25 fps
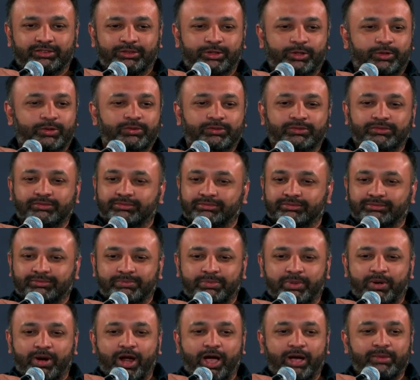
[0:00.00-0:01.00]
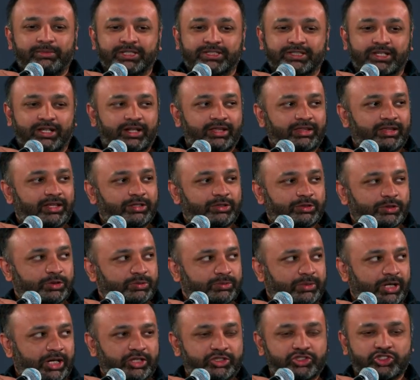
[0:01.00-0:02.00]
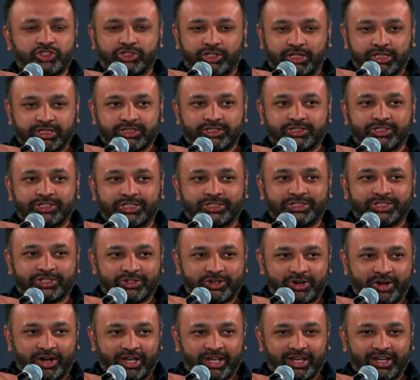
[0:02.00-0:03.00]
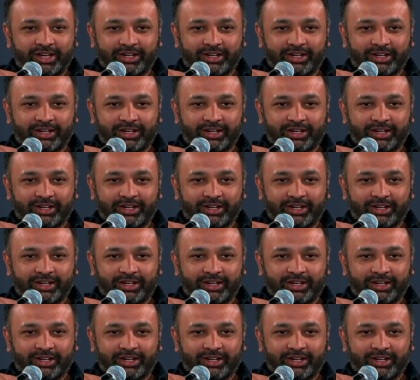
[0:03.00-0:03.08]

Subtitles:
Don't promise anything too much. Let's just try a